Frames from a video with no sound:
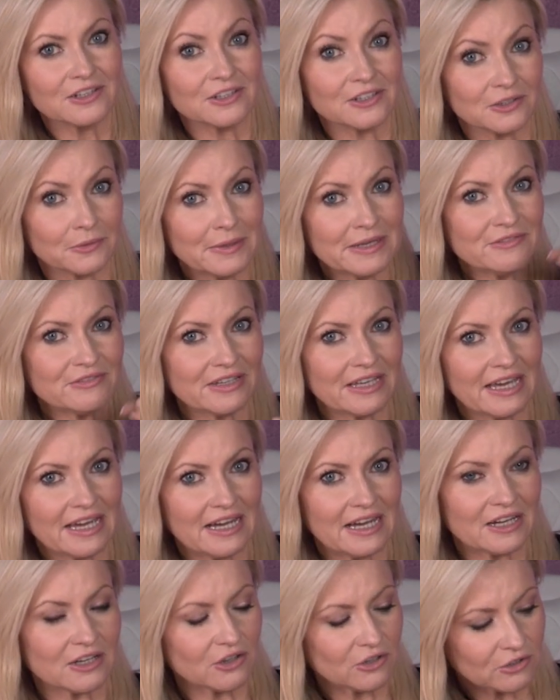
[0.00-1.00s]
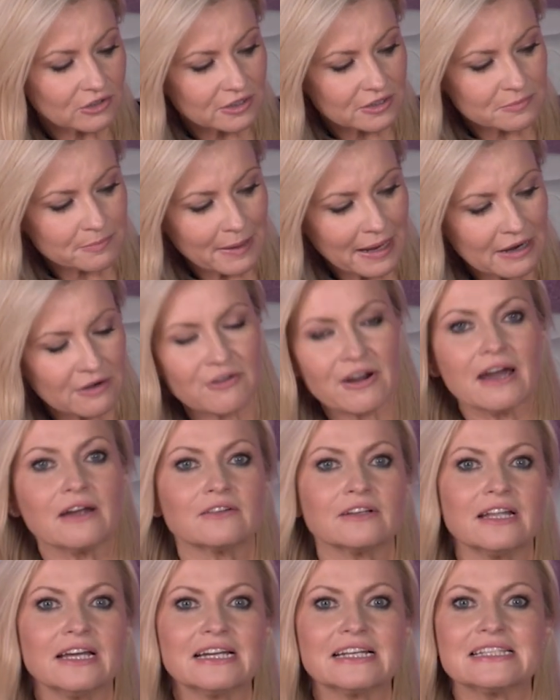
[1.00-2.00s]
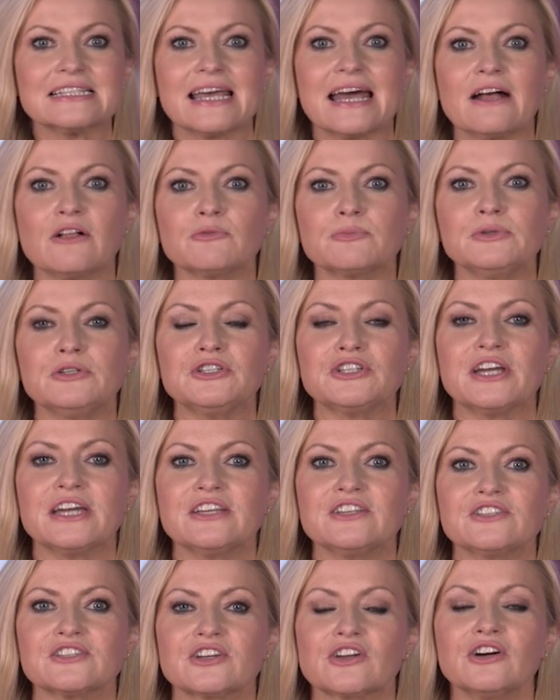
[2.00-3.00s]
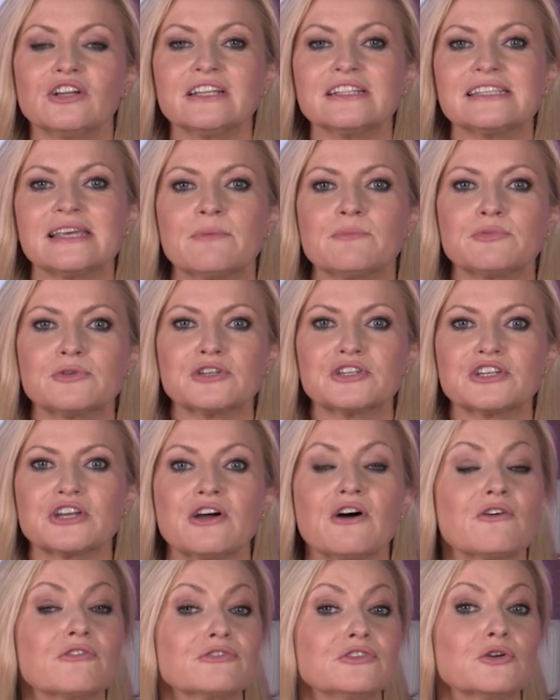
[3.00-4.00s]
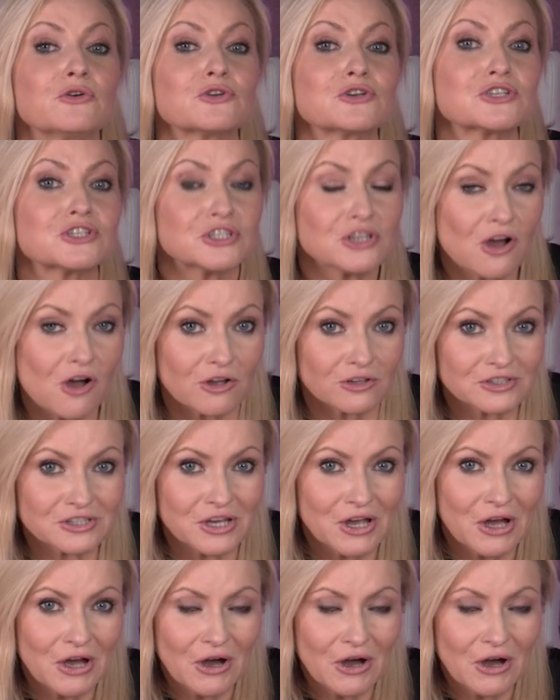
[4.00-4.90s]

you even get a coloured background light to help you change the colour temperature of your shot.